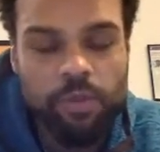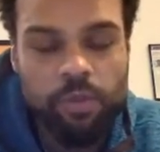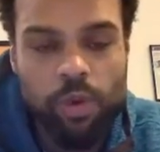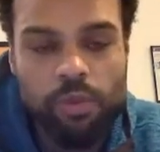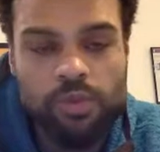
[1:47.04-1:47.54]

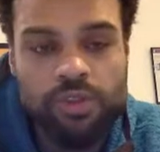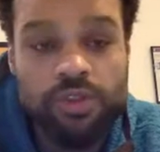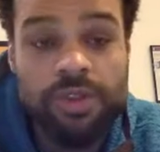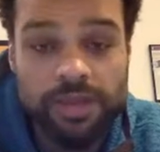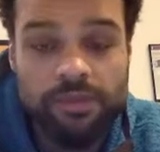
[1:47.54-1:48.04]
what we'll do
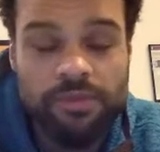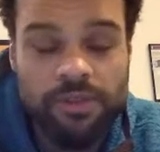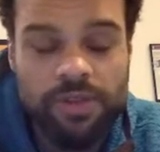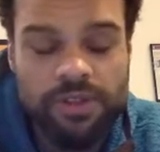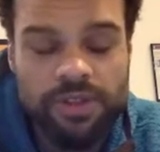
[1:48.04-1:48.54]
now is we'll
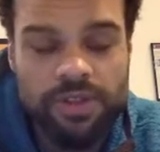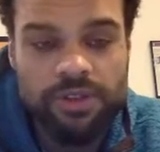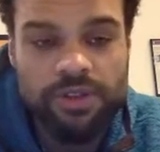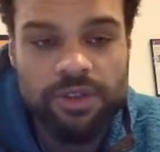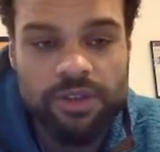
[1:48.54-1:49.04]
focus
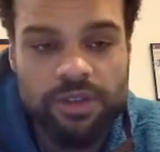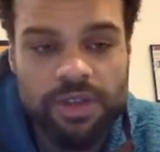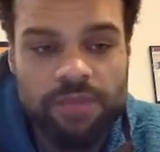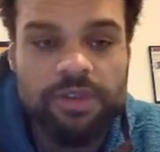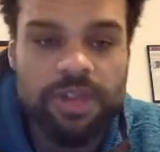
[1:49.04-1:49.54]
on
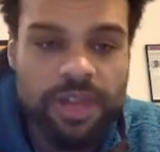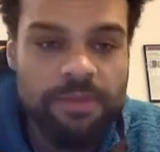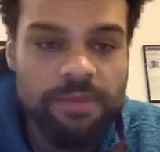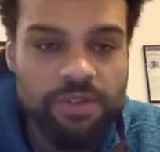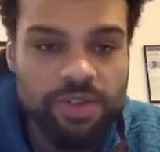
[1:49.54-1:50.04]
we're going to get
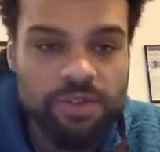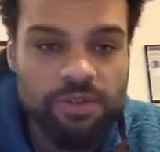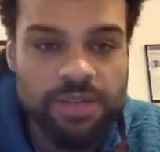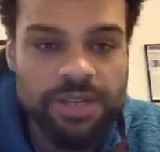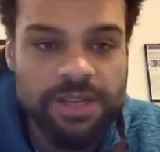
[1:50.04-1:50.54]
a bit of shoulder
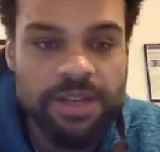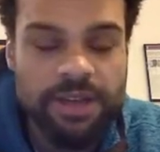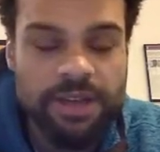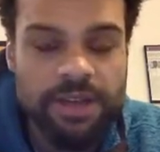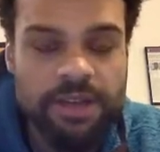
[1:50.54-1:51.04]
work done
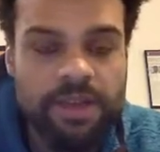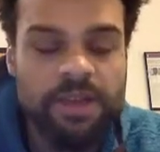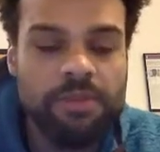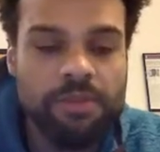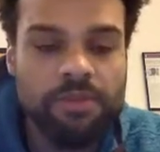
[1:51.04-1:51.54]
anyway,
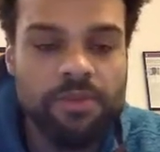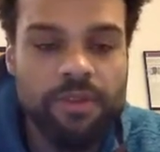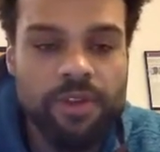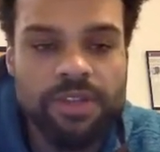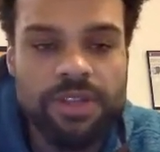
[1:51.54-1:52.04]
but we'll
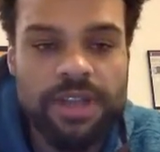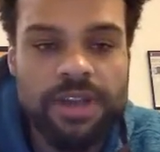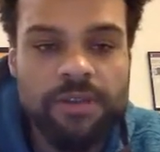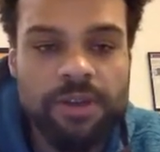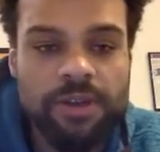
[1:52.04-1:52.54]
focus on the
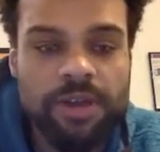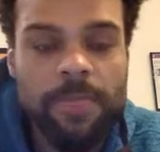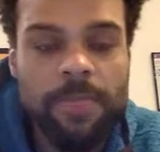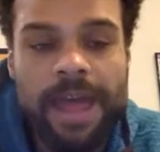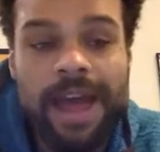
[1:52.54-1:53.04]
elbow.
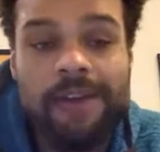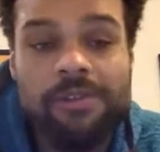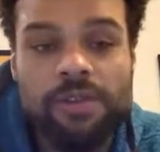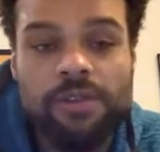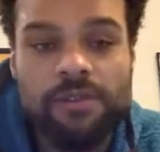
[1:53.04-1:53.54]
How
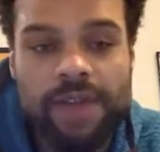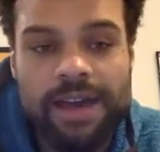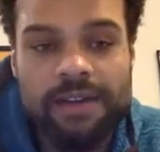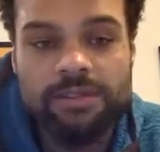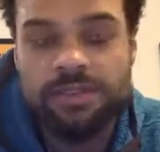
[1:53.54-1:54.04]
have you
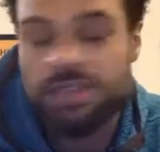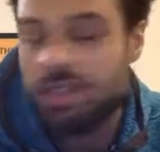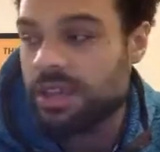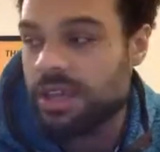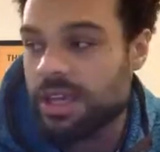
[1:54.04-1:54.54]
found
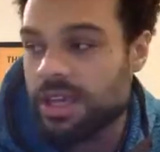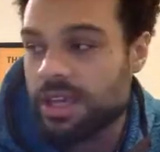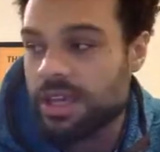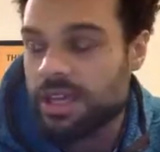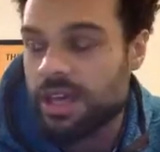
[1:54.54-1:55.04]

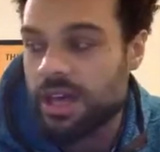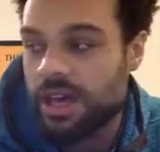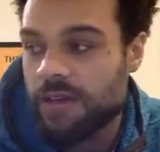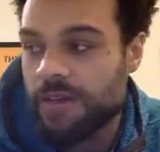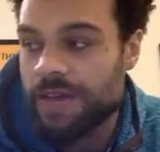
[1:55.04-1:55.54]
the
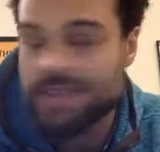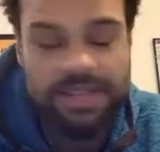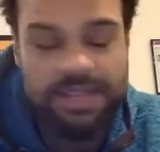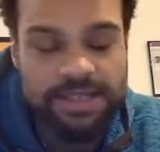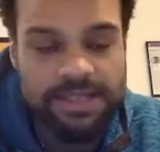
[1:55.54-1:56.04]

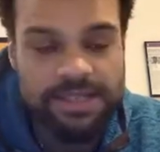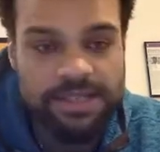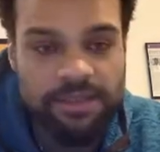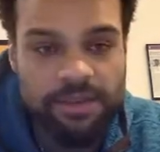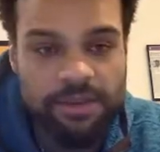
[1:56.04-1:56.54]
exercises?
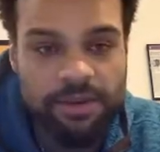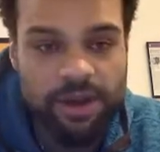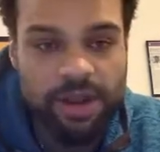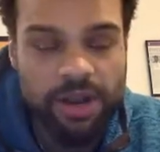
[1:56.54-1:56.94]
Have they been all right?